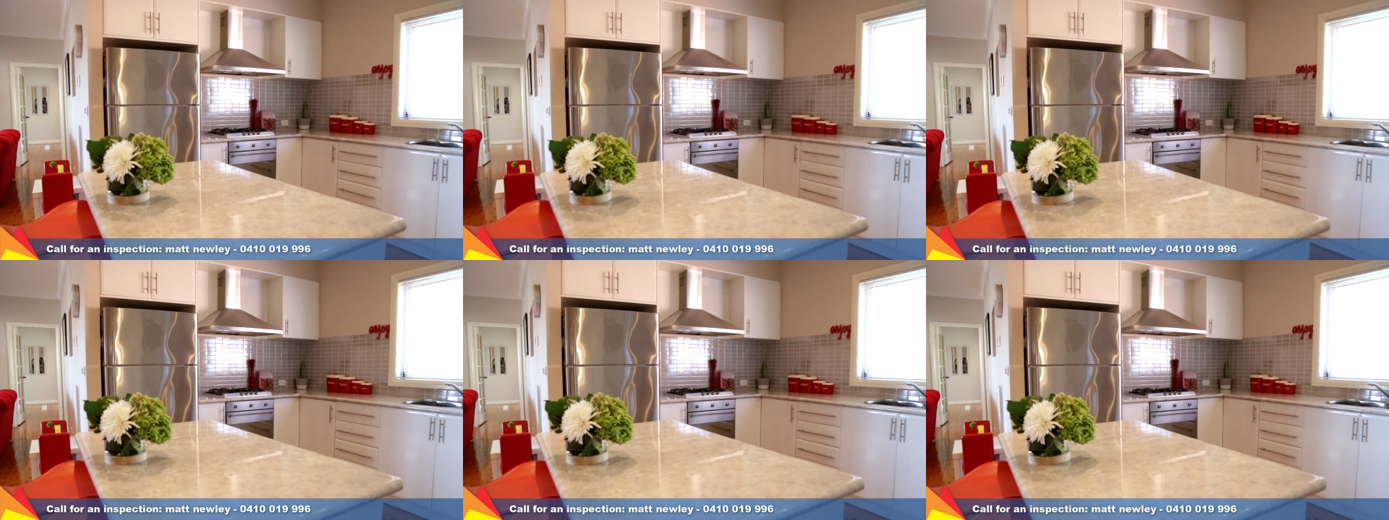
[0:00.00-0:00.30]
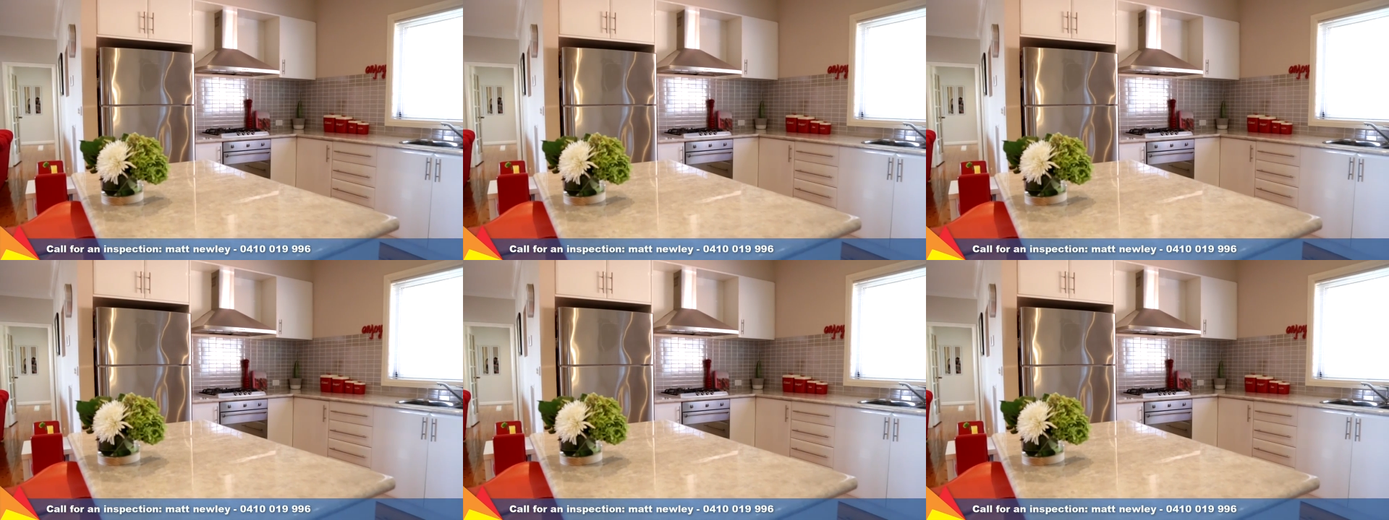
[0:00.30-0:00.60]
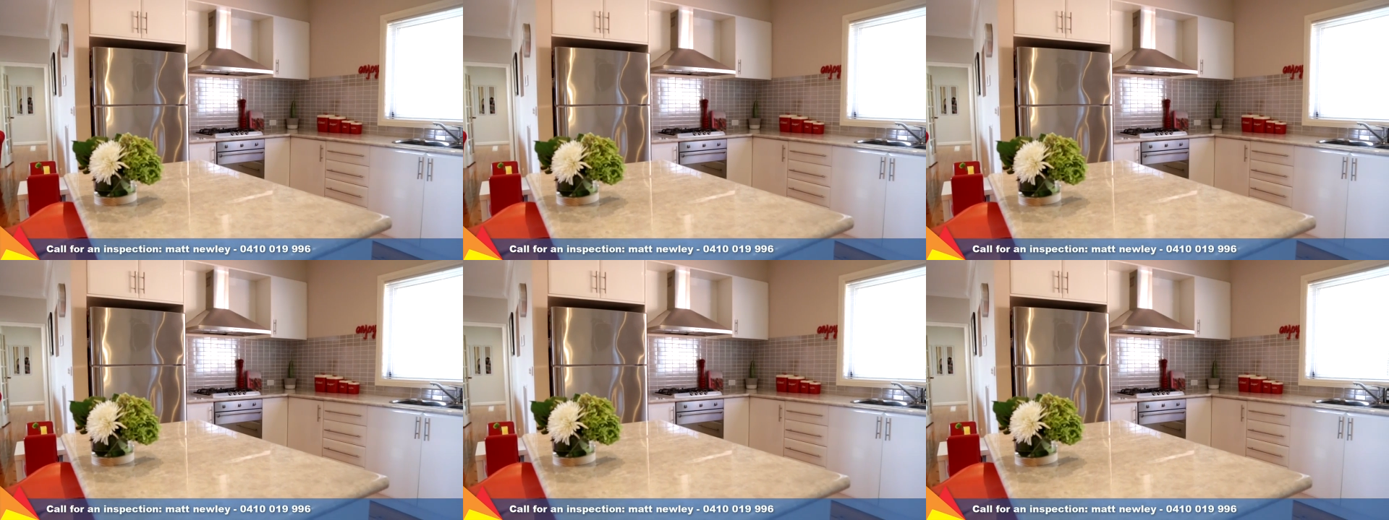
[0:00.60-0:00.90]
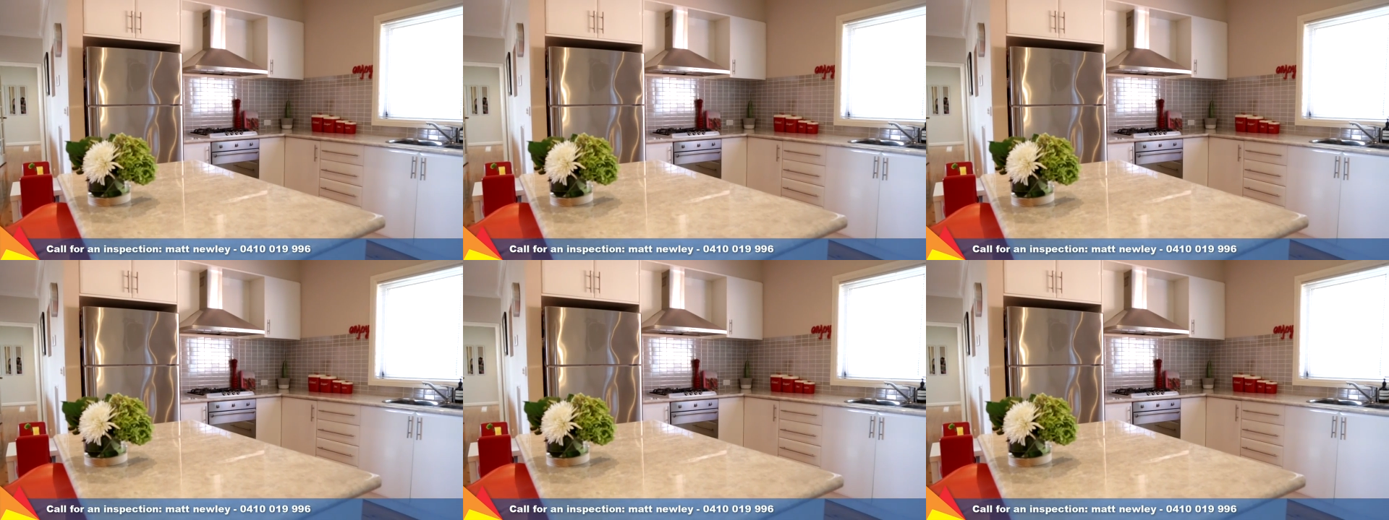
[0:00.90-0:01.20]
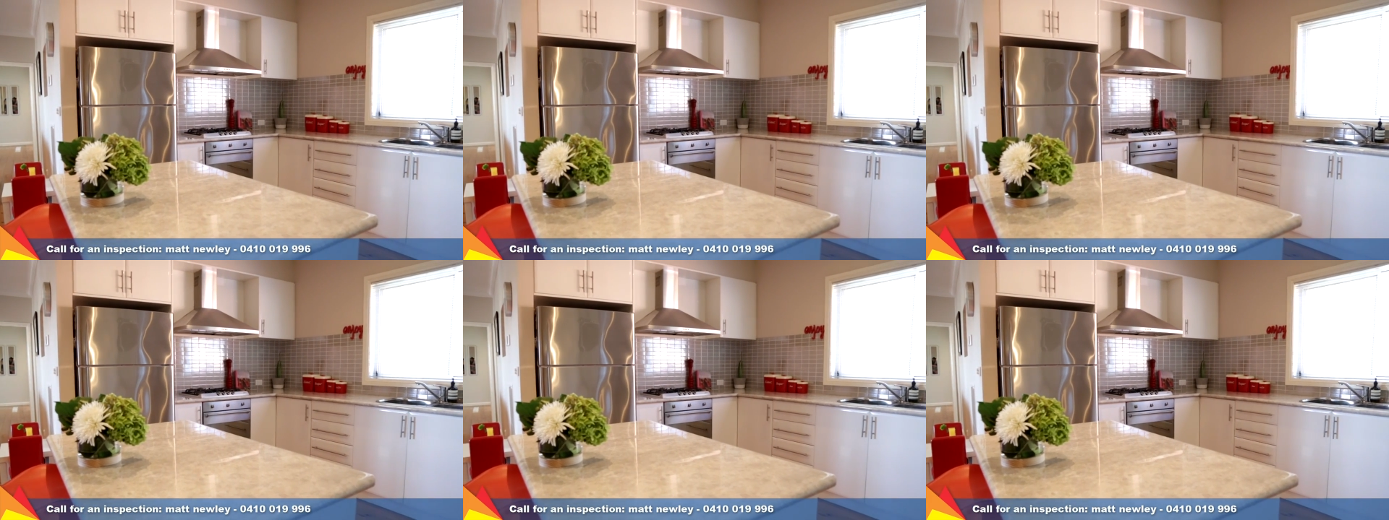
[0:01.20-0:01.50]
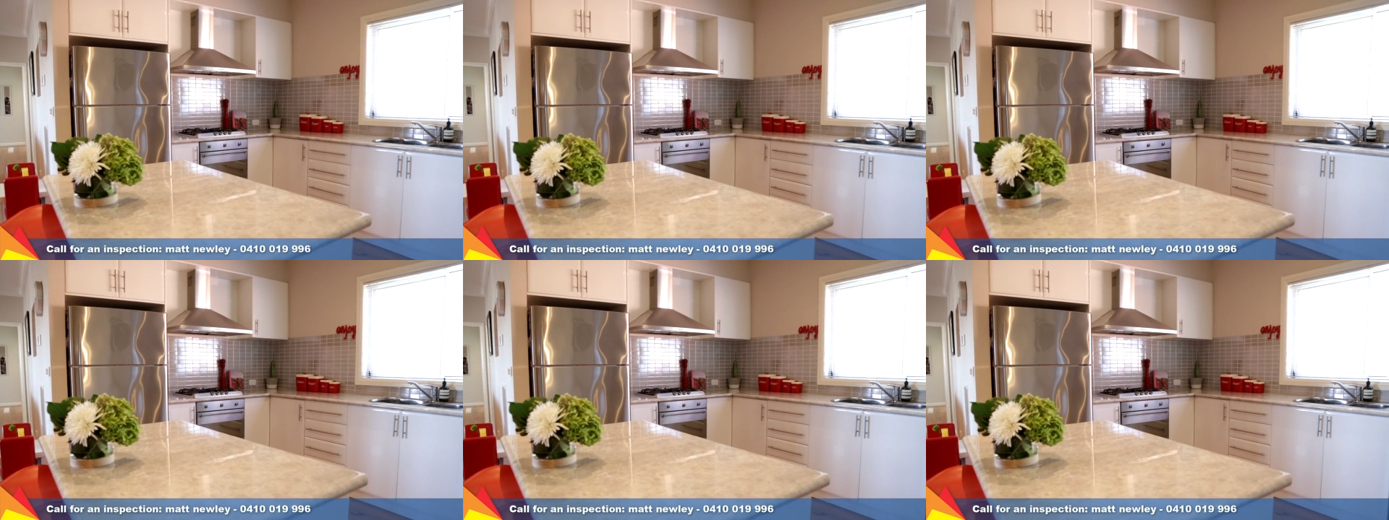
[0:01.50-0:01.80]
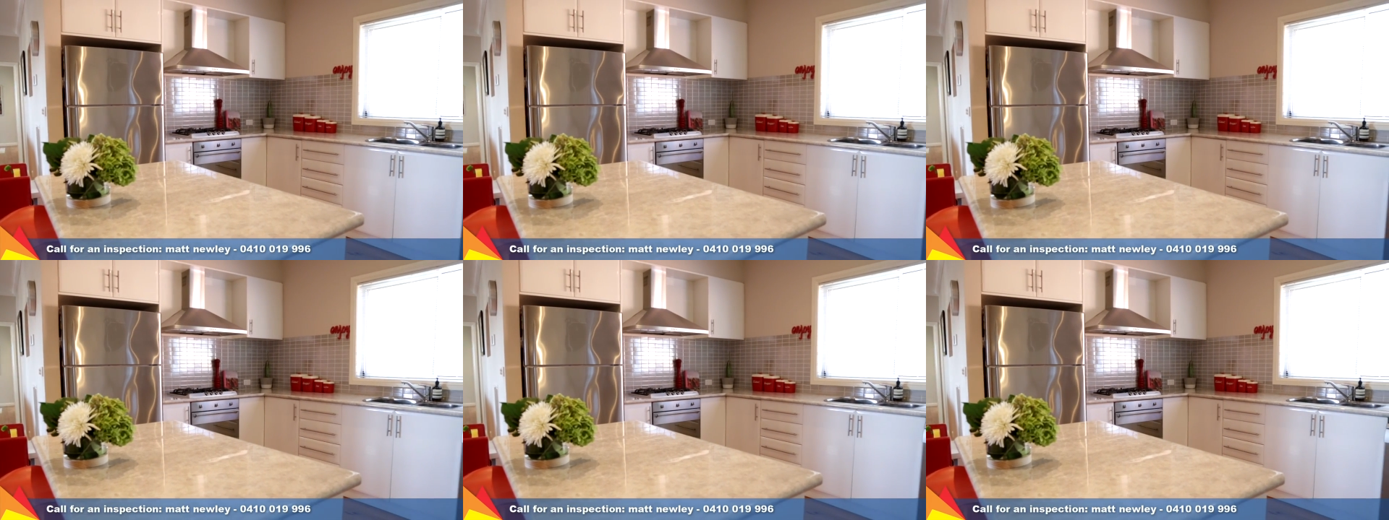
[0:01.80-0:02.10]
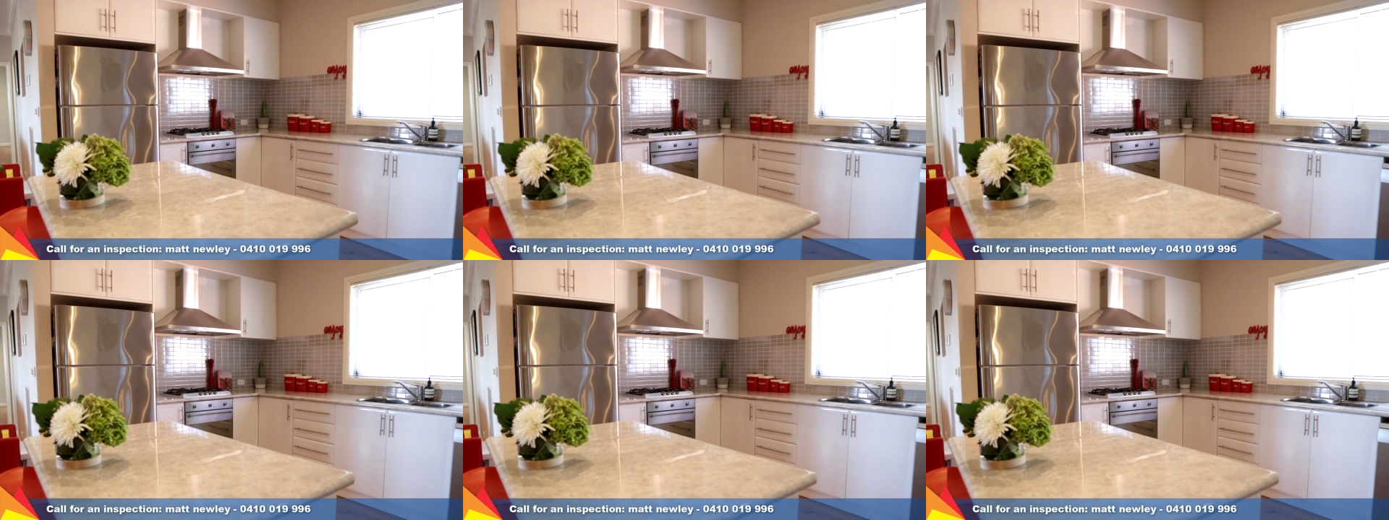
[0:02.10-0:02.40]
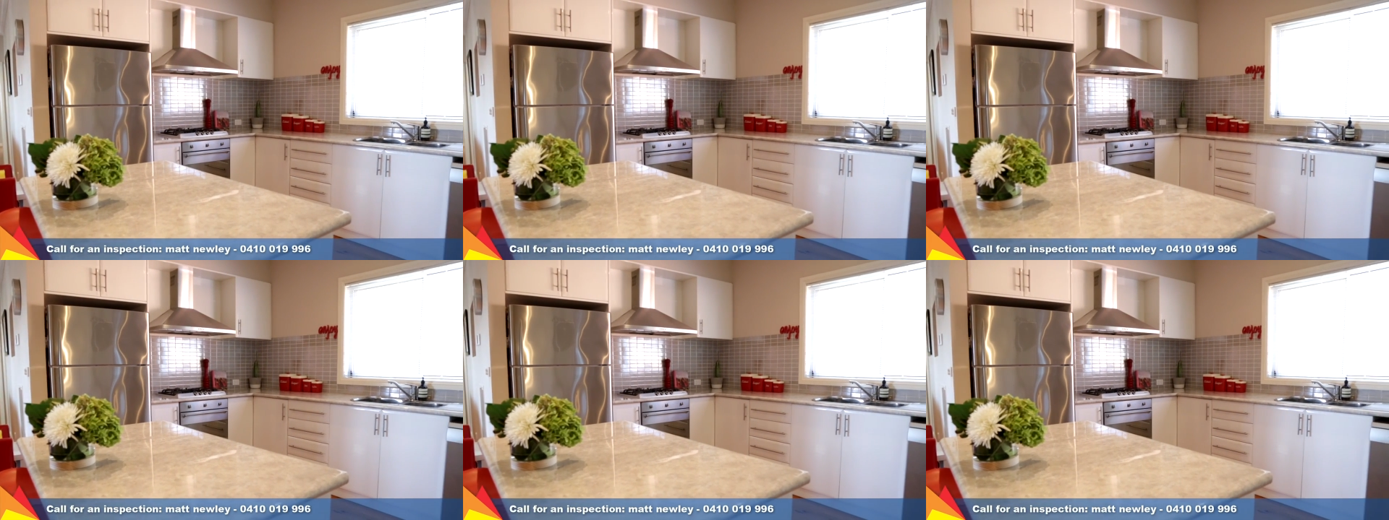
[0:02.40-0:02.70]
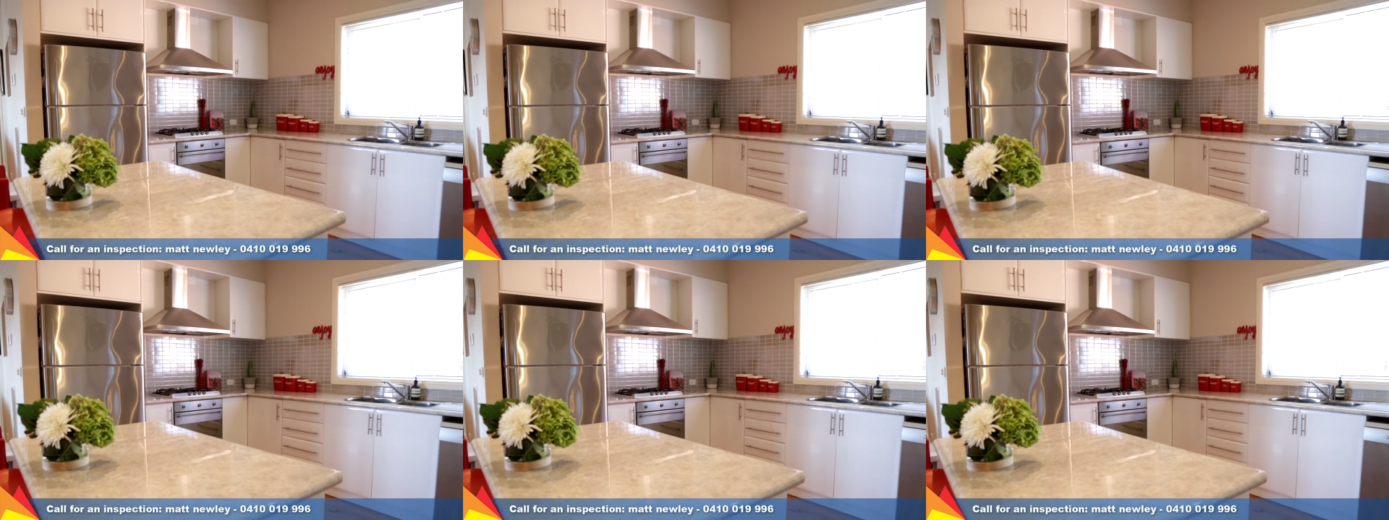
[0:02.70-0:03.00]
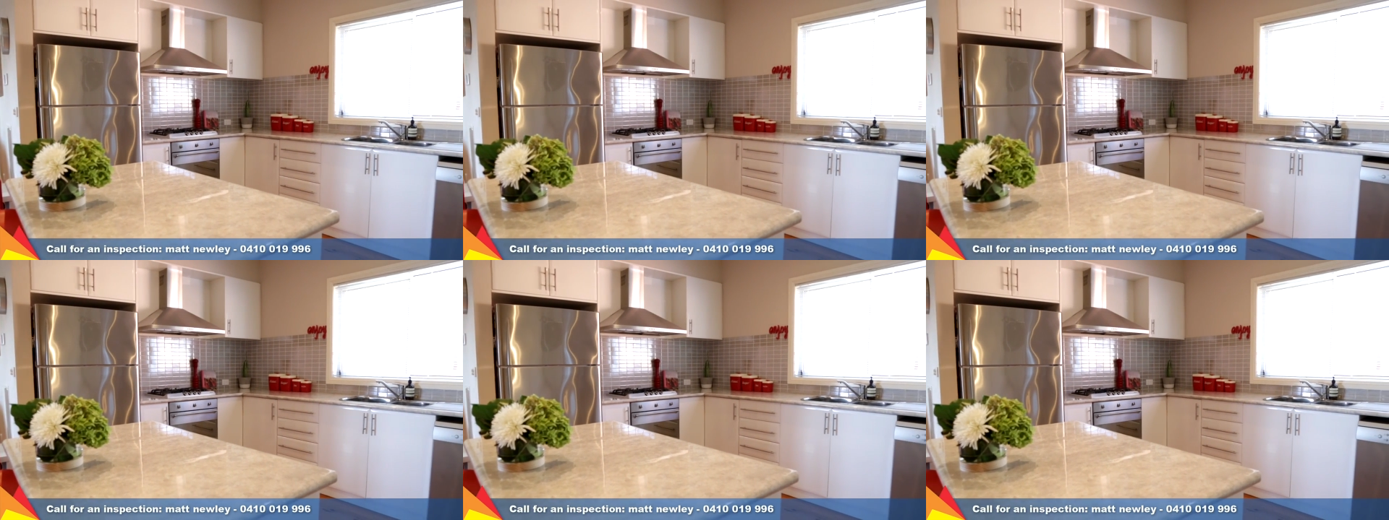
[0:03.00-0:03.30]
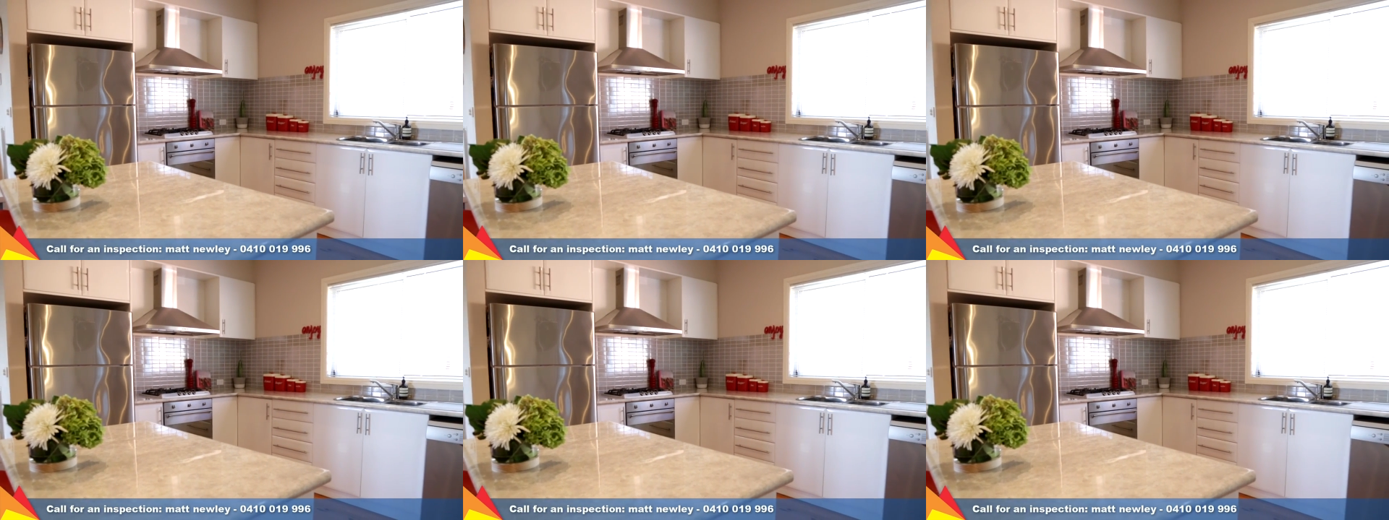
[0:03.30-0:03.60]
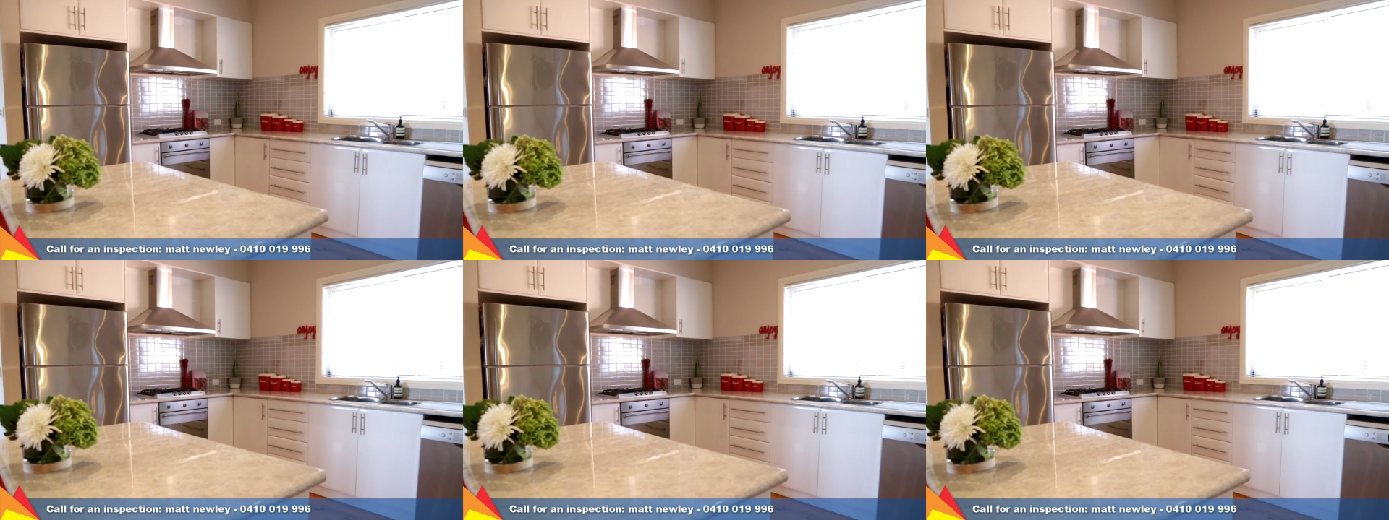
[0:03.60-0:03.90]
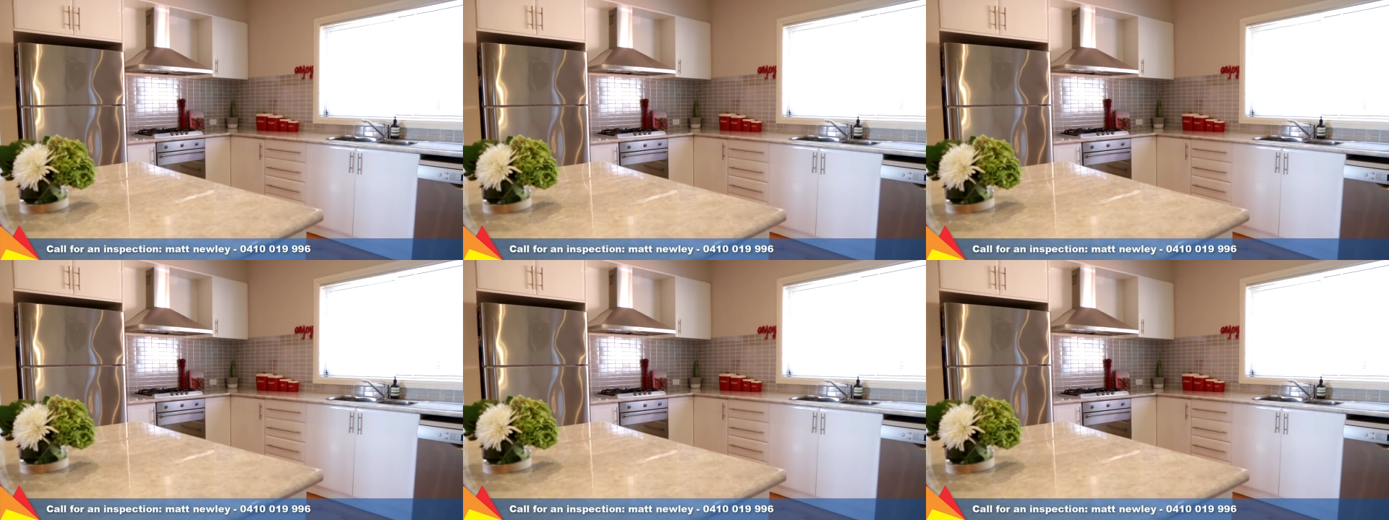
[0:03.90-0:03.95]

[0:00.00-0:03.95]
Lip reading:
No face is visible, so there are no lips to read.